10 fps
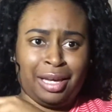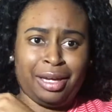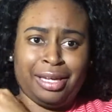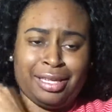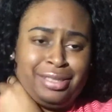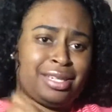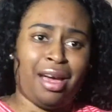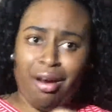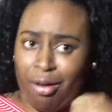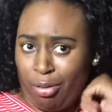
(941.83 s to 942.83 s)
cause
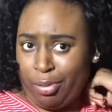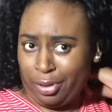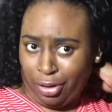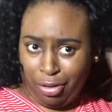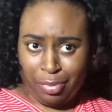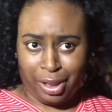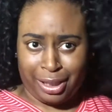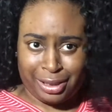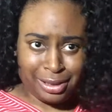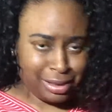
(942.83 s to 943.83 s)
y'all Paloma
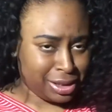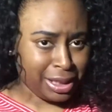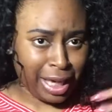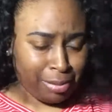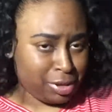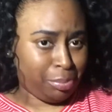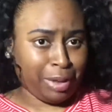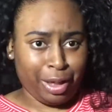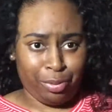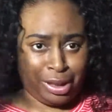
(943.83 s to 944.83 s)
is she came to
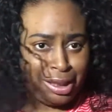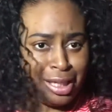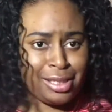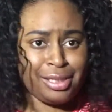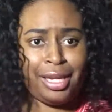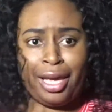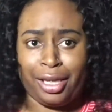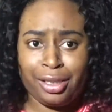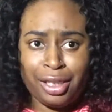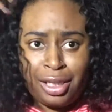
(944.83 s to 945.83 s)
play with the kids
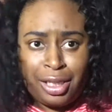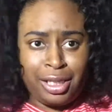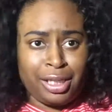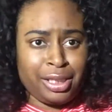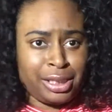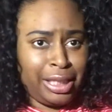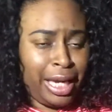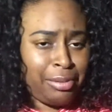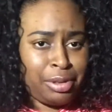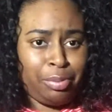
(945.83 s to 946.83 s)
today she
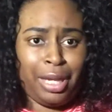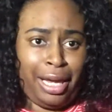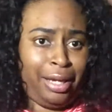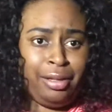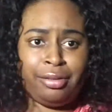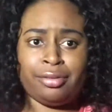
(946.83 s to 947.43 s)
came to play